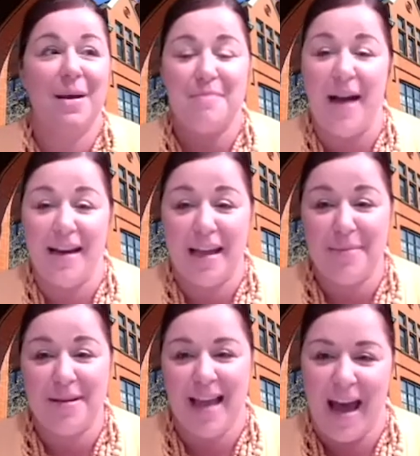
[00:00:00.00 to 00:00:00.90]
My name
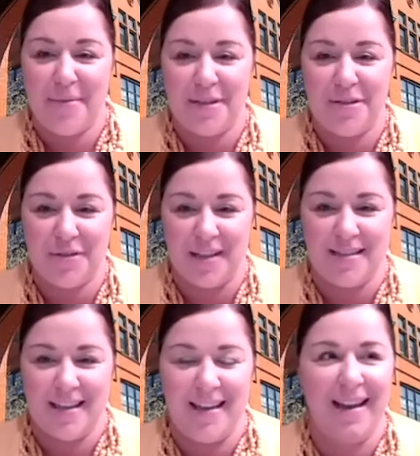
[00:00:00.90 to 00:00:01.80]
is Abby
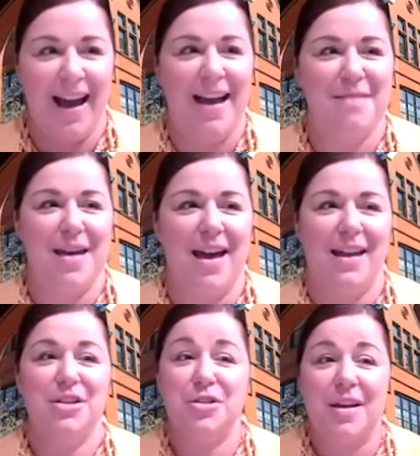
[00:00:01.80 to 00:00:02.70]
Straczynski. I
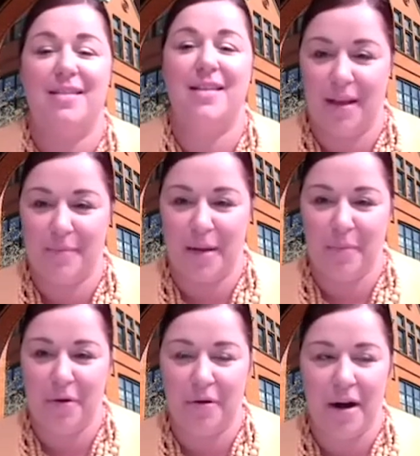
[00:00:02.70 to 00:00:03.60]
manage student and
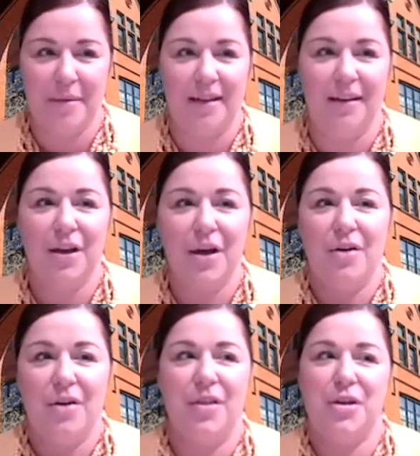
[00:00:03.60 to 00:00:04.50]
young alumni
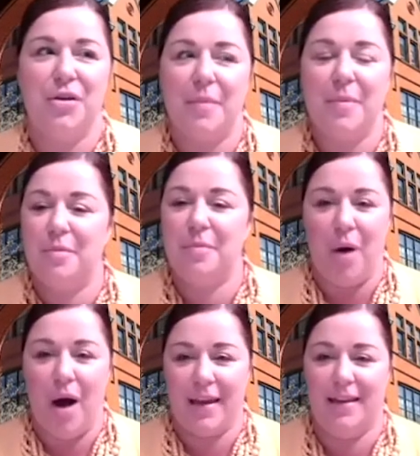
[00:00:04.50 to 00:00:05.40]
programming for the
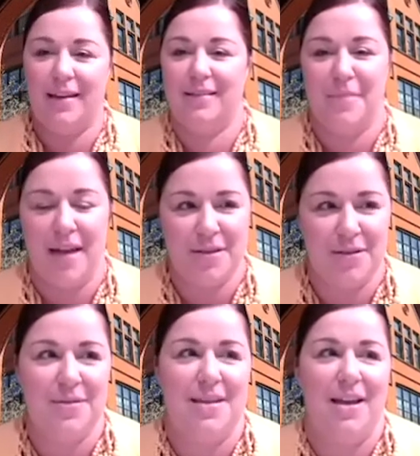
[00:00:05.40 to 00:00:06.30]
UW-Milwaukee
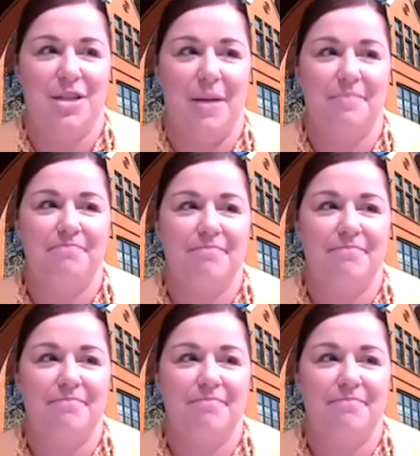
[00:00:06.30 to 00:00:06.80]
Alumni Association.